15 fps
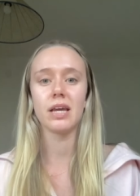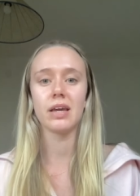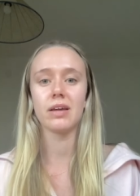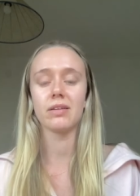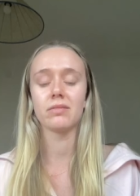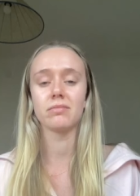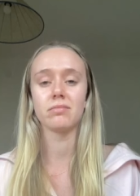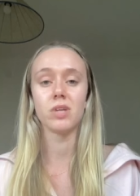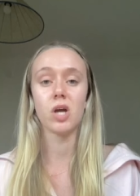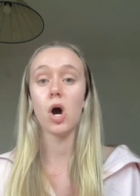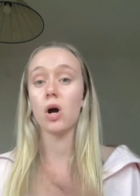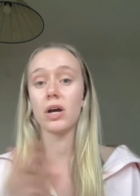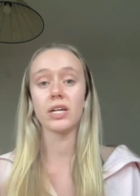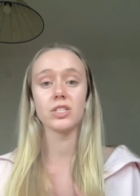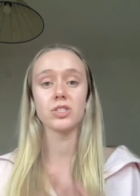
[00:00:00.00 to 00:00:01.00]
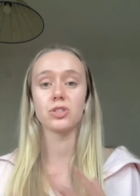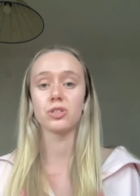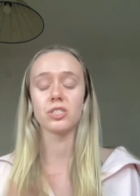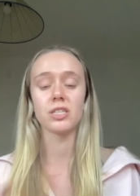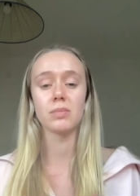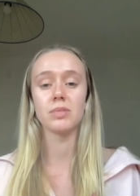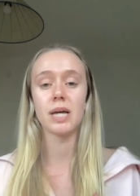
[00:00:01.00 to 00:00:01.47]
in August or
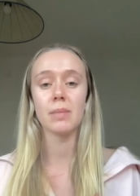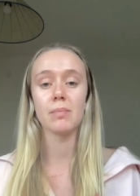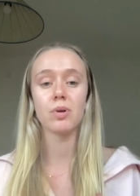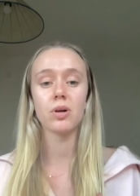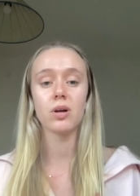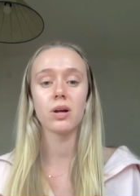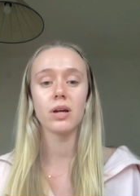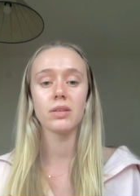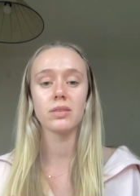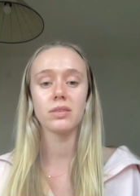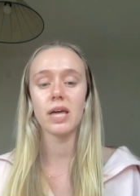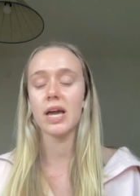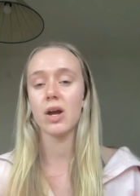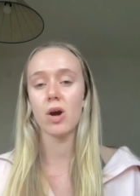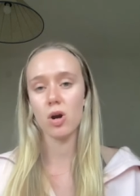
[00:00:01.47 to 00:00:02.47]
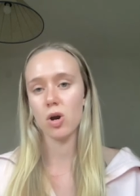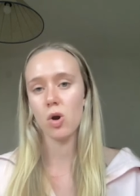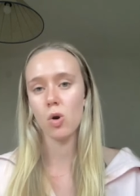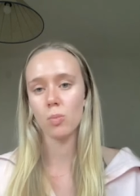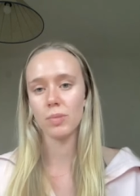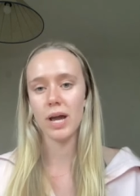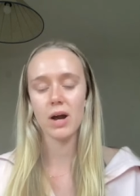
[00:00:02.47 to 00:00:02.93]
September, they are
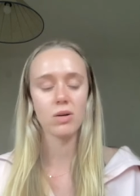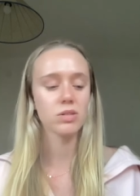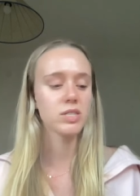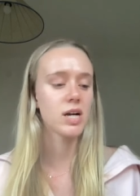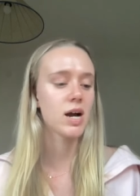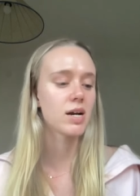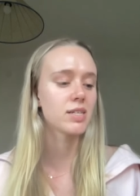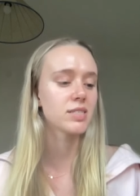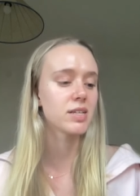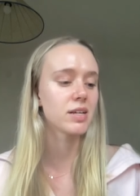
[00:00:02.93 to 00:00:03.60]
home now to us.